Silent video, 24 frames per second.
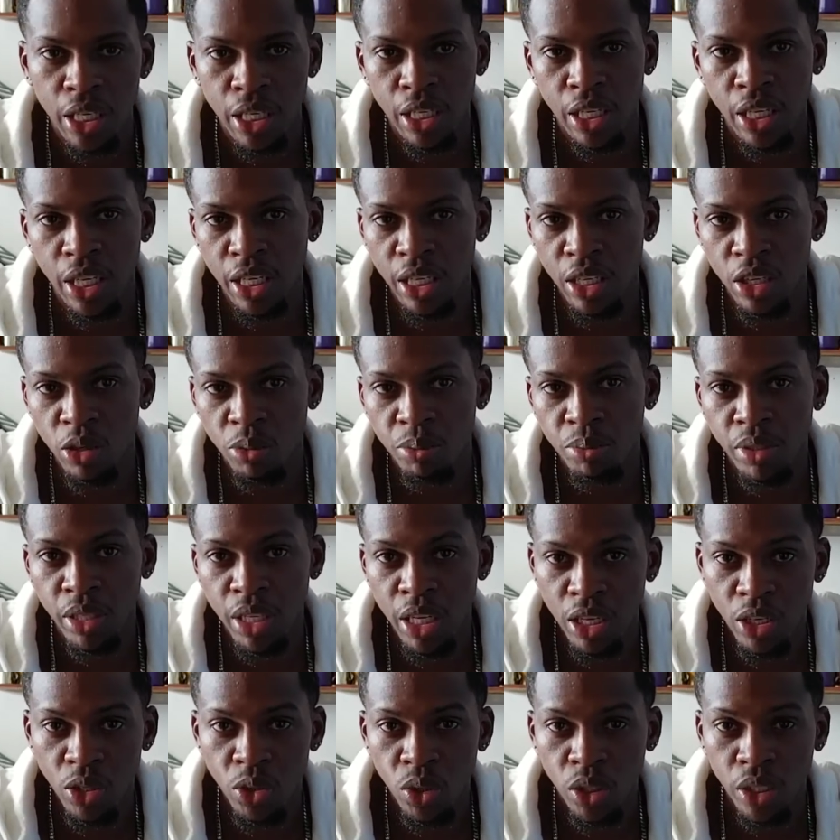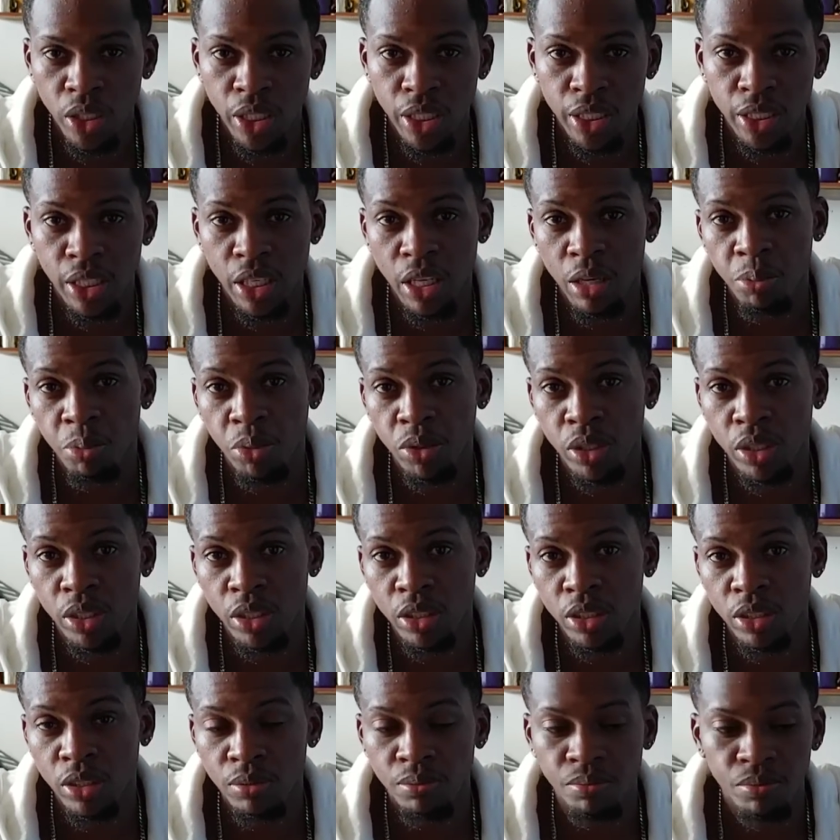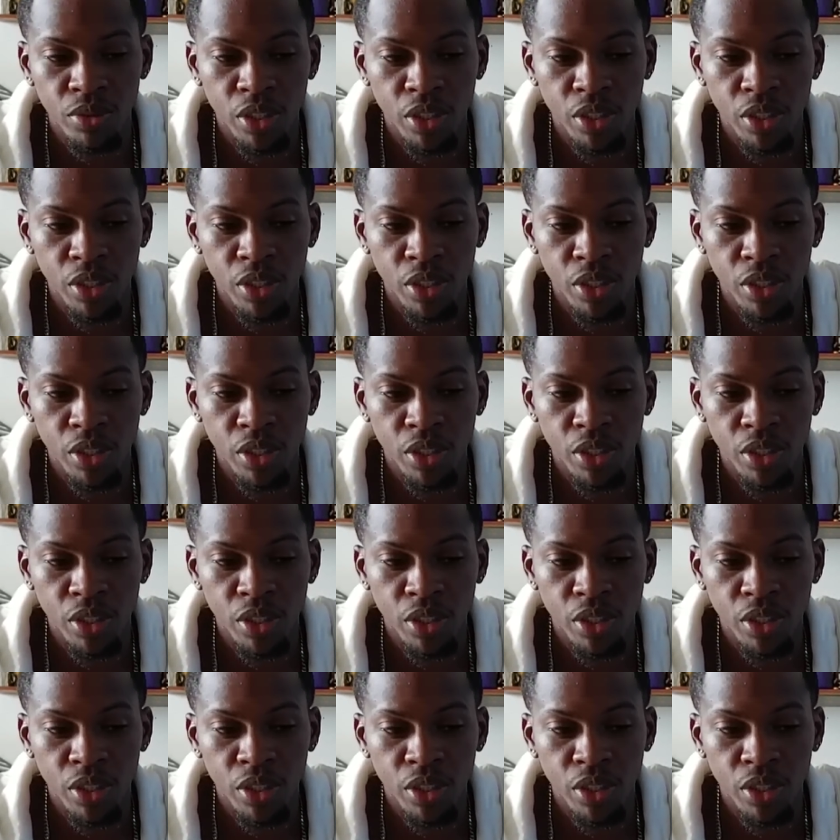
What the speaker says: He ended up not doing that and putting,